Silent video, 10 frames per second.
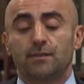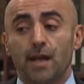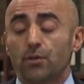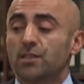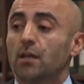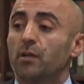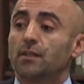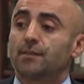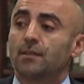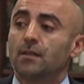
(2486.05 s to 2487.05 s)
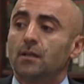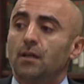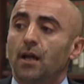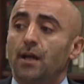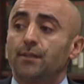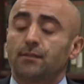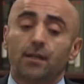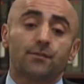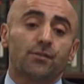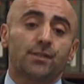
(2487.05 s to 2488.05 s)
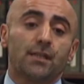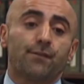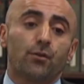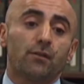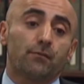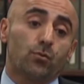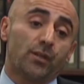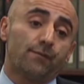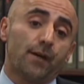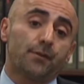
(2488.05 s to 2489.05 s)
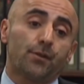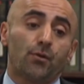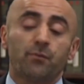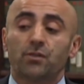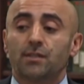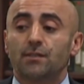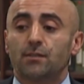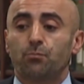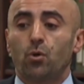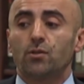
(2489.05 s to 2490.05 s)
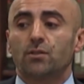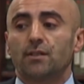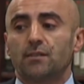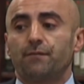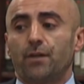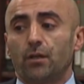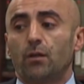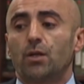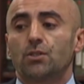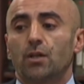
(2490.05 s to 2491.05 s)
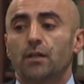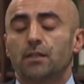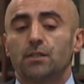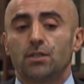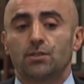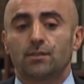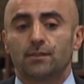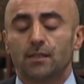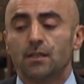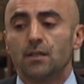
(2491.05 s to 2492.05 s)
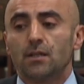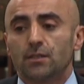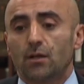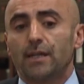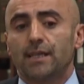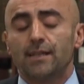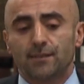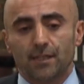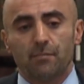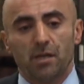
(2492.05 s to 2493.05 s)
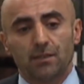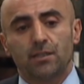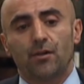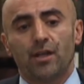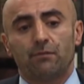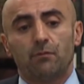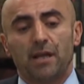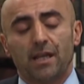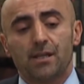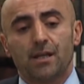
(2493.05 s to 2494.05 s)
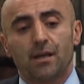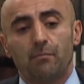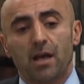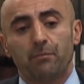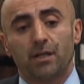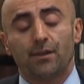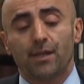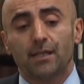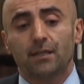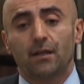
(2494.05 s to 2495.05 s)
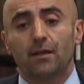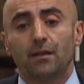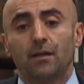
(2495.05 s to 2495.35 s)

staunch Kemalist, and it does receive twenty-five to thirty percent support, so that's a very large uh, contingency. So I can't see the military ever making a comeback, but I think uh,